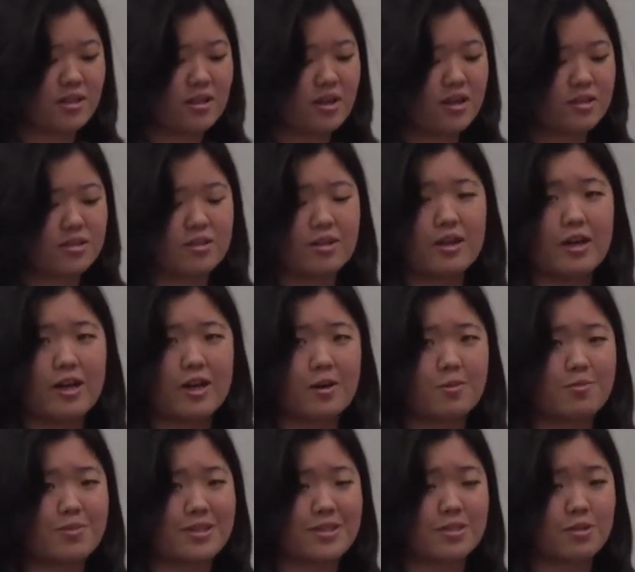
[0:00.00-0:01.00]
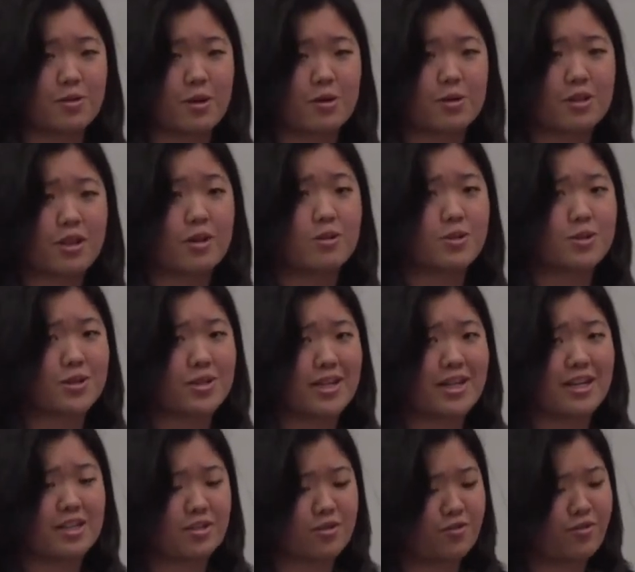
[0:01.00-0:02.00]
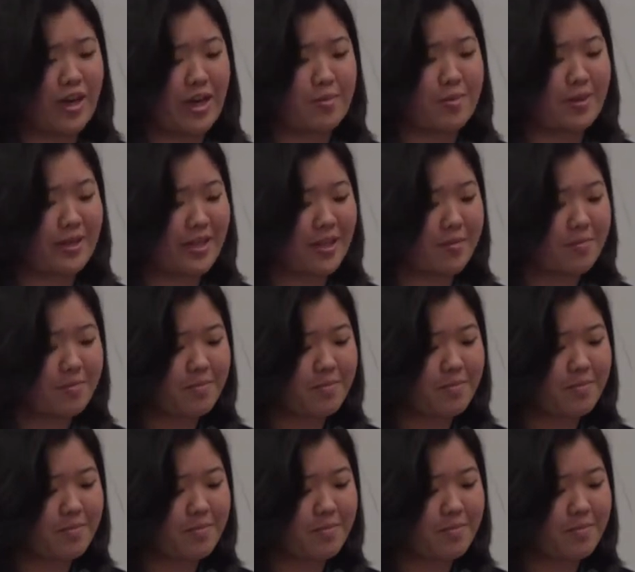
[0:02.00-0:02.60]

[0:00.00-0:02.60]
and also help us grow closer as a family.